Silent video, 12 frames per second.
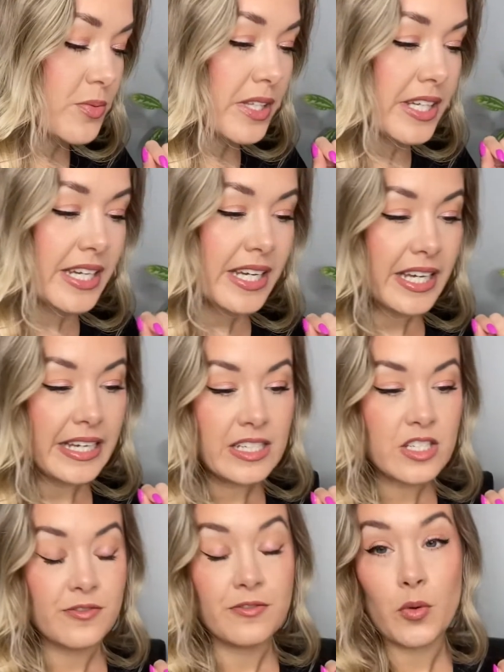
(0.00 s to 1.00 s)
really
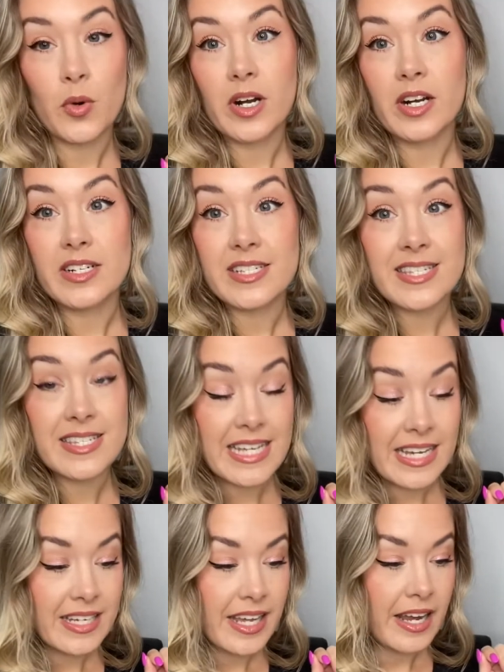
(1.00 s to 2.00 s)
it for
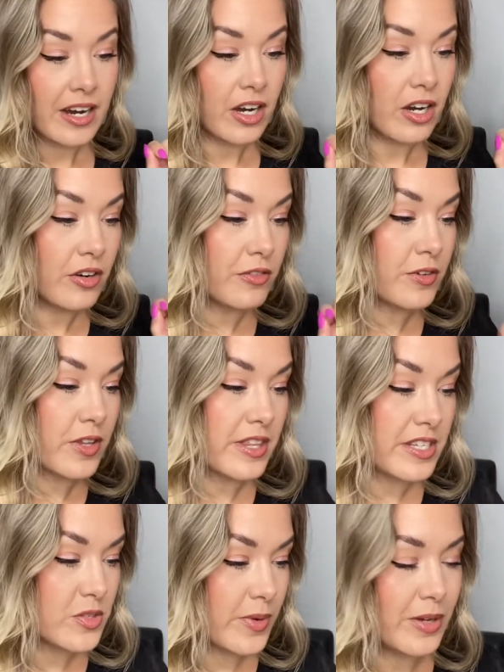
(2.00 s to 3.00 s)
skincare for
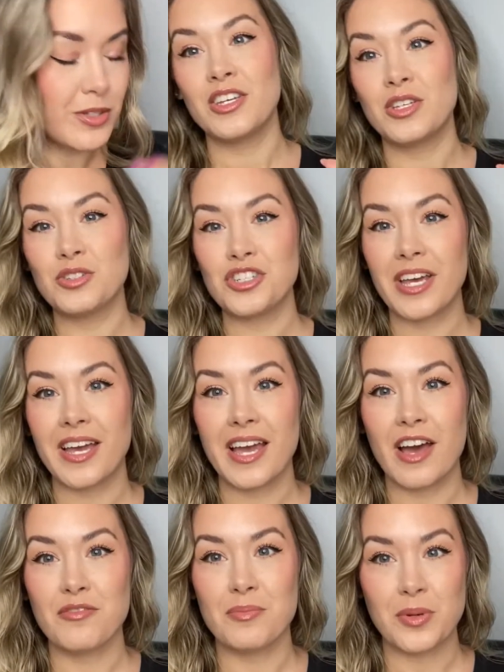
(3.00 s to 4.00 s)
this round. Usually I
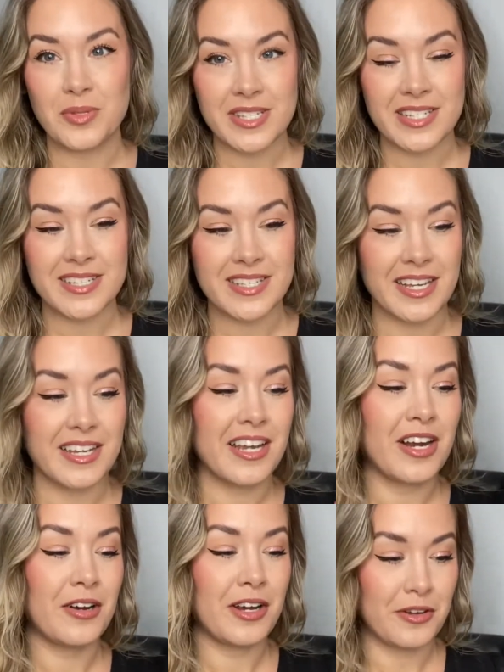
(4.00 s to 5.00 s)
have mostly
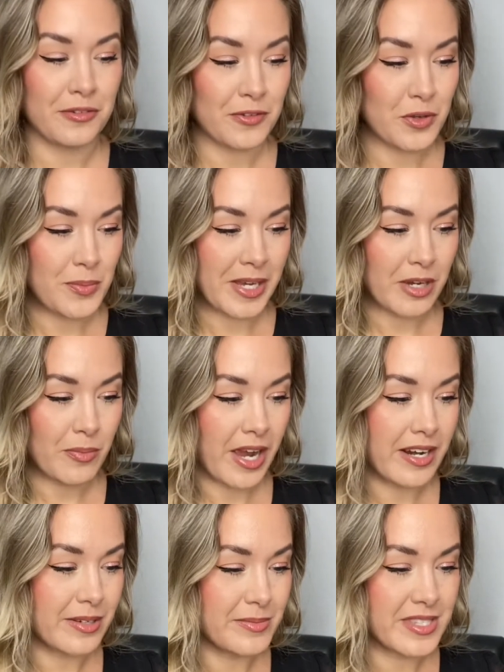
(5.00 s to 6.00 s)
skincare and a few makeup
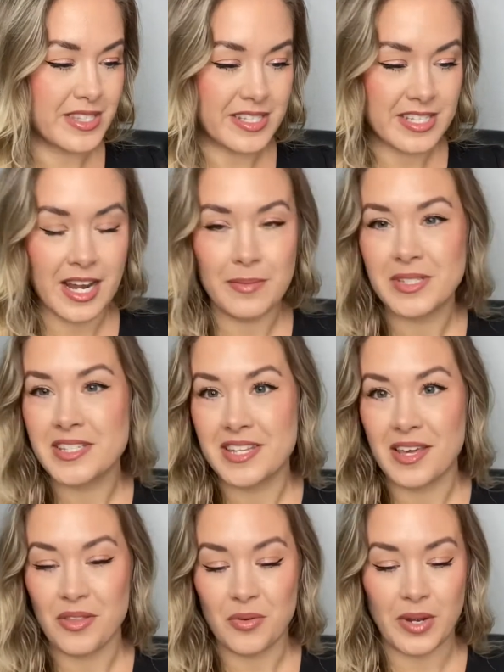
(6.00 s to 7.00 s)
items. This time it's the
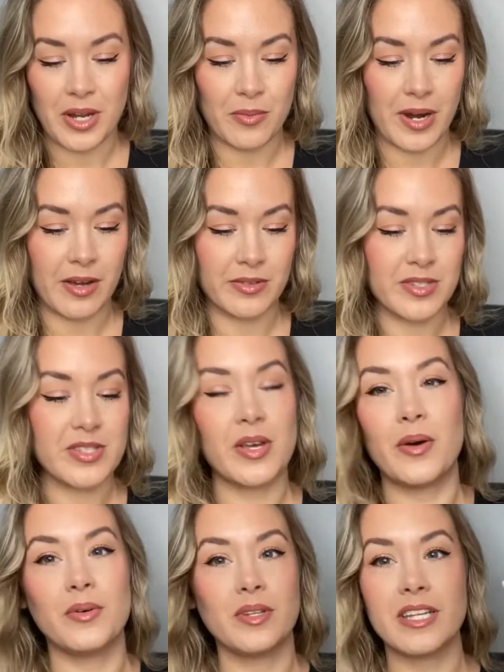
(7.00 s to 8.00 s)
other way around.
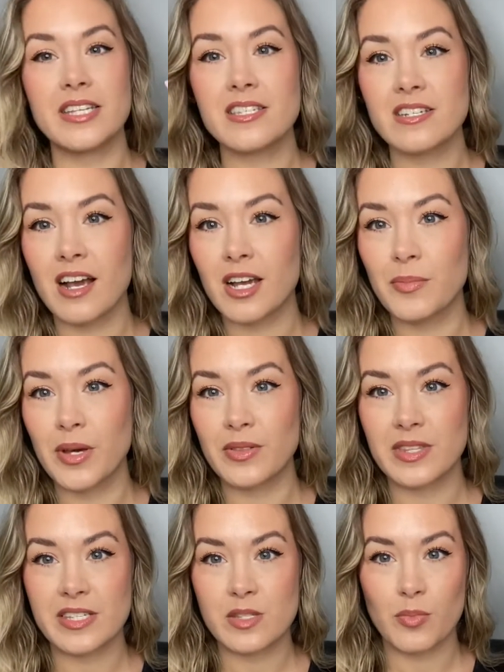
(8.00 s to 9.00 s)
So let's talk about
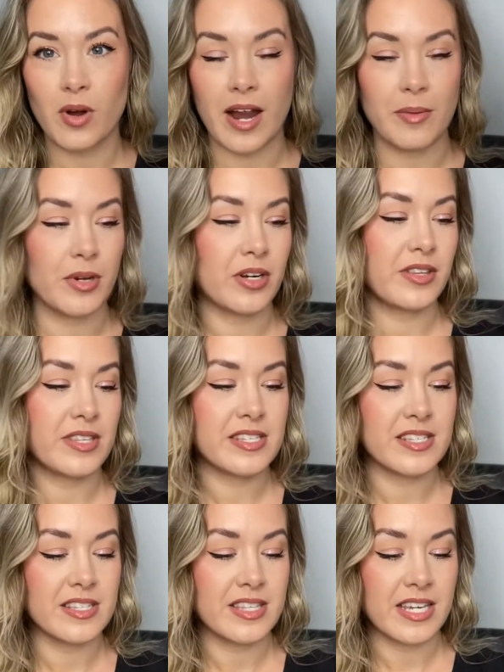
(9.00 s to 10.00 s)
this primer. This
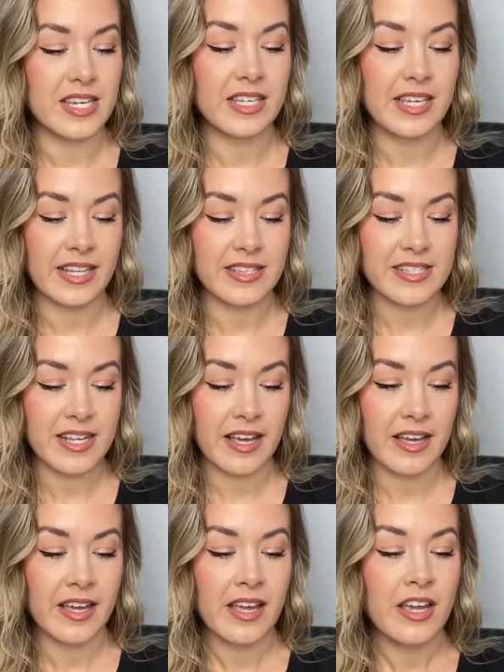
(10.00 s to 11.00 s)
is the
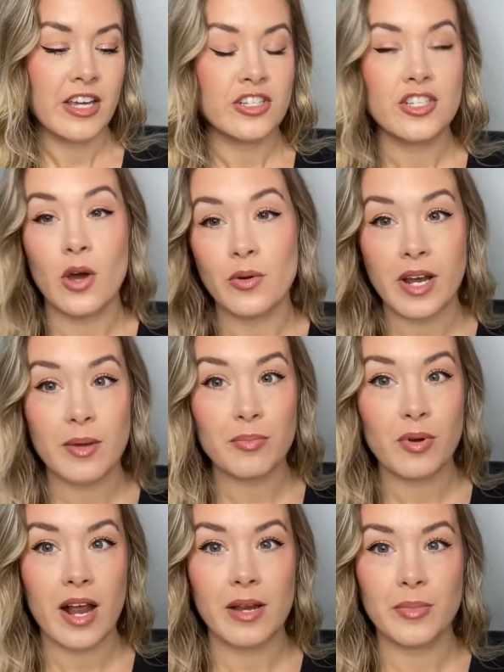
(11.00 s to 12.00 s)
Yensa Tone Up
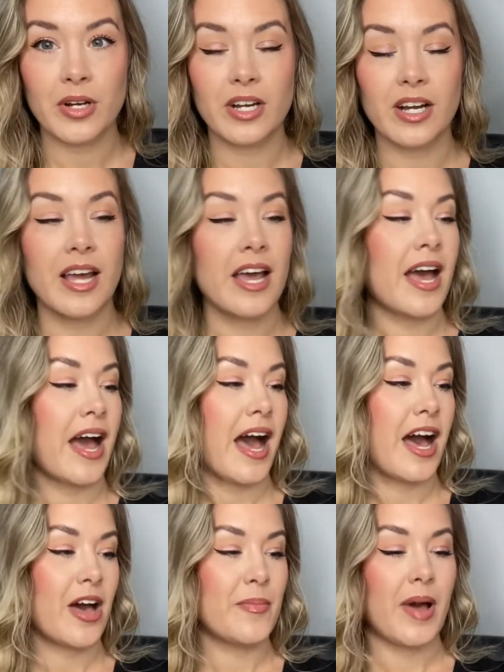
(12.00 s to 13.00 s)
Primer.
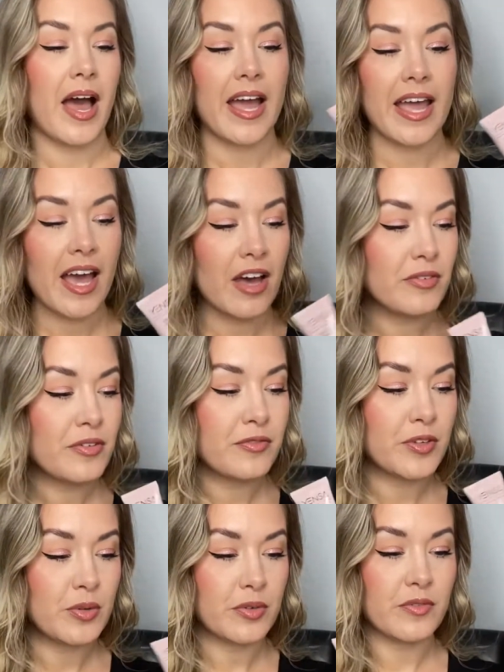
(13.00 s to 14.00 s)
Um, I have a
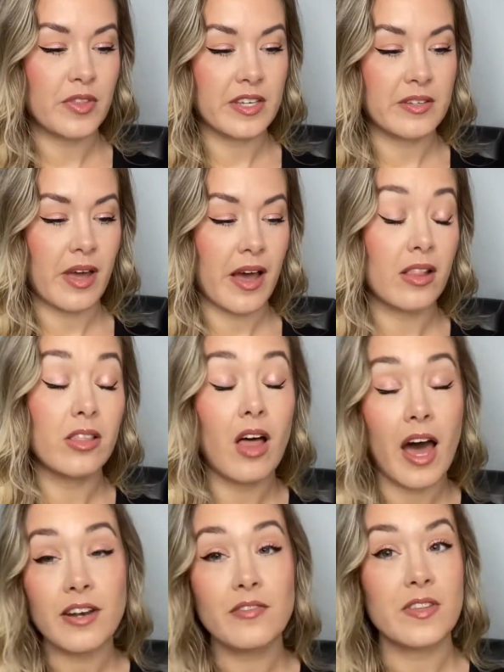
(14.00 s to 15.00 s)
few of the, a
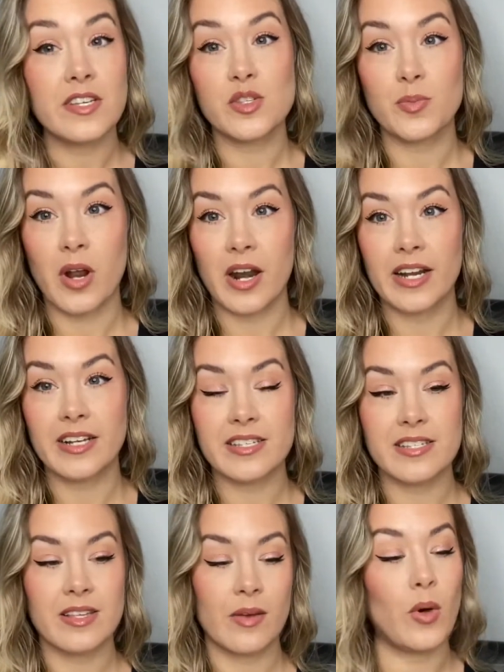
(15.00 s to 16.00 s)
lot of these
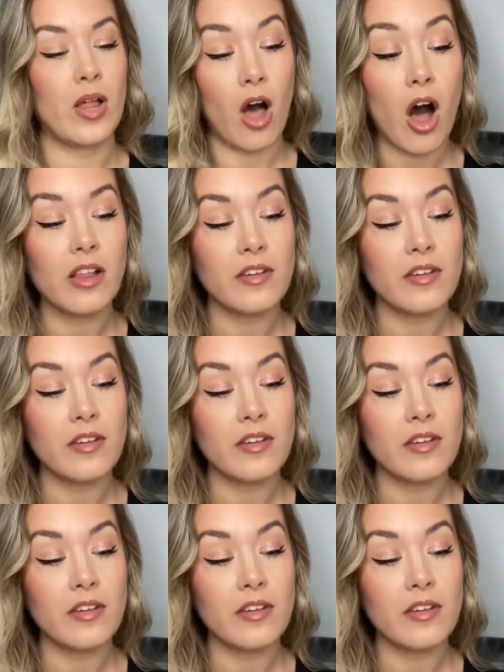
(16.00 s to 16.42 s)
products, well, all